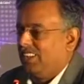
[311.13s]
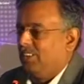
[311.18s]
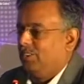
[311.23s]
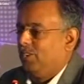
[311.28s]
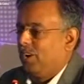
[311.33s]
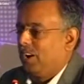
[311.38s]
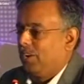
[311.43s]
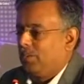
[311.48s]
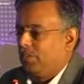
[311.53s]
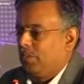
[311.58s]

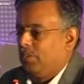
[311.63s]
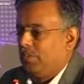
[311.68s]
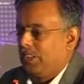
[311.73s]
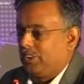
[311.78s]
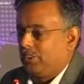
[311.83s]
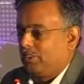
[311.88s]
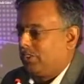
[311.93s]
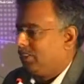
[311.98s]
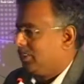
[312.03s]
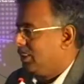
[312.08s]
you have to
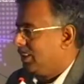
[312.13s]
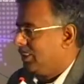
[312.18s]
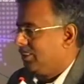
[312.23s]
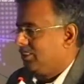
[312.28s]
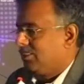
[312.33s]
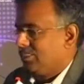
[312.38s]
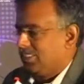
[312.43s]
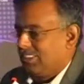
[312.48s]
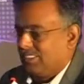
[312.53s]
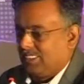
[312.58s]
make sure,
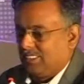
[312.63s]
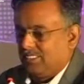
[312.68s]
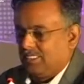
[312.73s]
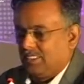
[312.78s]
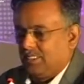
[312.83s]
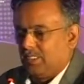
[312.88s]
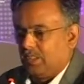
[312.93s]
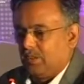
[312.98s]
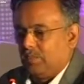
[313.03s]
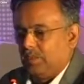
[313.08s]
as uh,
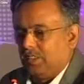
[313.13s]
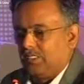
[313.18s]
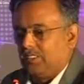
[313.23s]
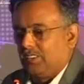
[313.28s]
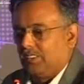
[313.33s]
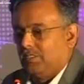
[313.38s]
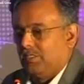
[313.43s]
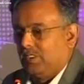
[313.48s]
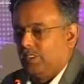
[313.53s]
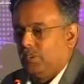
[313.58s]
Chandra
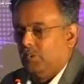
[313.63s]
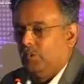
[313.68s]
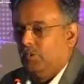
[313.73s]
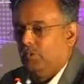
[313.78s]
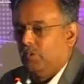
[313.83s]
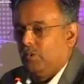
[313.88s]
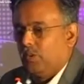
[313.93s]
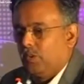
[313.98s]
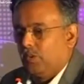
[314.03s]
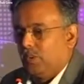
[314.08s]
mentioned, when
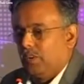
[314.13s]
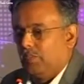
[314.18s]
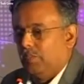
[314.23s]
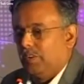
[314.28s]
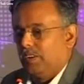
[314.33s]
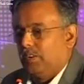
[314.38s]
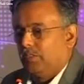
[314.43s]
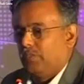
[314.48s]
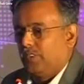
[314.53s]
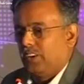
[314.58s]
you
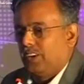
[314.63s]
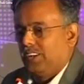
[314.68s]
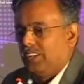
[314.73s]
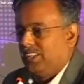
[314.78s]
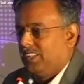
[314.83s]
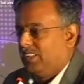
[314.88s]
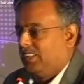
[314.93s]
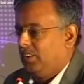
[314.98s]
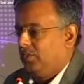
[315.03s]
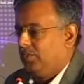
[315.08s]
compete for a
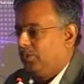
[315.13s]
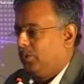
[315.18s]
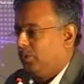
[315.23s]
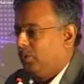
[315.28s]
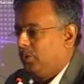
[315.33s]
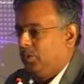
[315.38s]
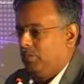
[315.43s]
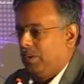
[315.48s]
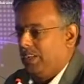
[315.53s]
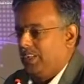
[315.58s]
deal, if you
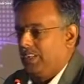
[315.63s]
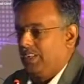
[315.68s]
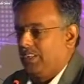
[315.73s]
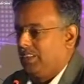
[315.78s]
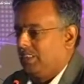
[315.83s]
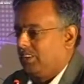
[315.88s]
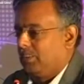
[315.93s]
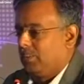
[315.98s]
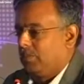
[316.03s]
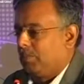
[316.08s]
don't make
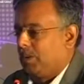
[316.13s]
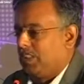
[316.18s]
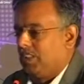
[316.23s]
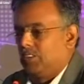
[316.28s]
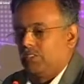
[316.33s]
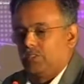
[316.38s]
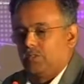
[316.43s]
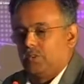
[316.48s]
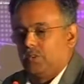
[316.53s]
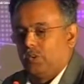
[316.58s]
it, then somebody
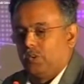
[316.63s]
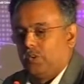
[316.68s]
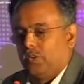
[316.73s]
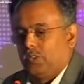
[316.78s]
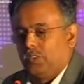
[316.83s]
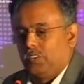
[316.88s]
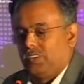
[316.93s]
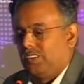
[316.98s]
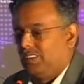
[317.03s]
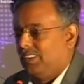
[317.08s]
else is going to
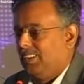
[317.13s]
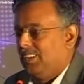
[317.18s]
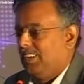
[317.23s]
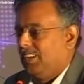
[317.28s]
do it.